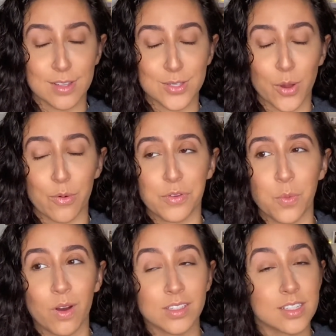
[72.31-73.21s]
So if you
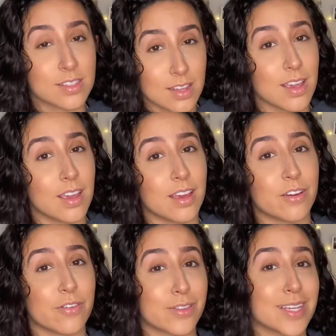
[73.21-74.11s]
want to see if
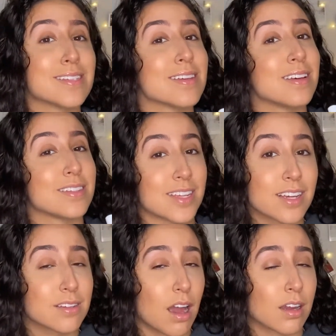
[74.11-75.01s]
this
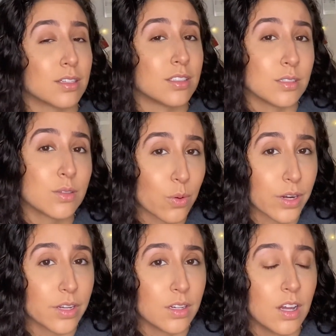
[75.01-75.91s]
TikTok
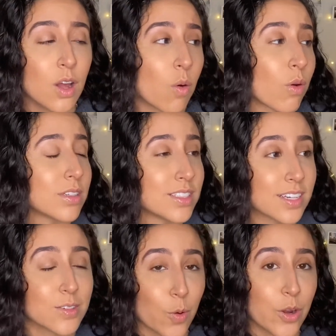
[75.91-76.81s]
tutorial or
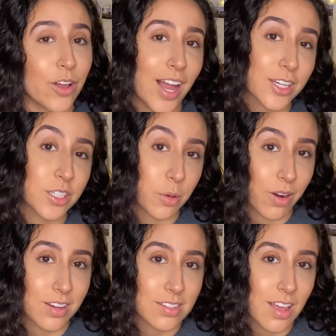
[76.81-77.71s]
TikTorial actually
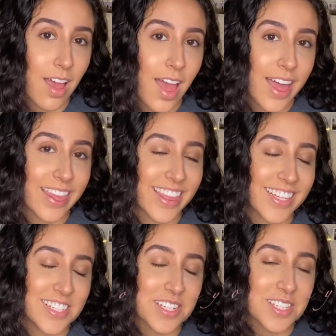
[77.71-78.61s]
works,
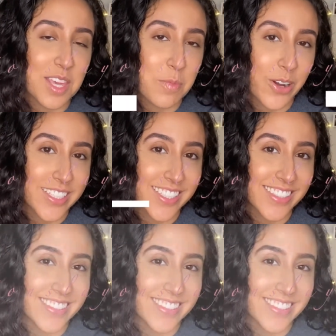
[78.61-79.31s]
then just keep watching.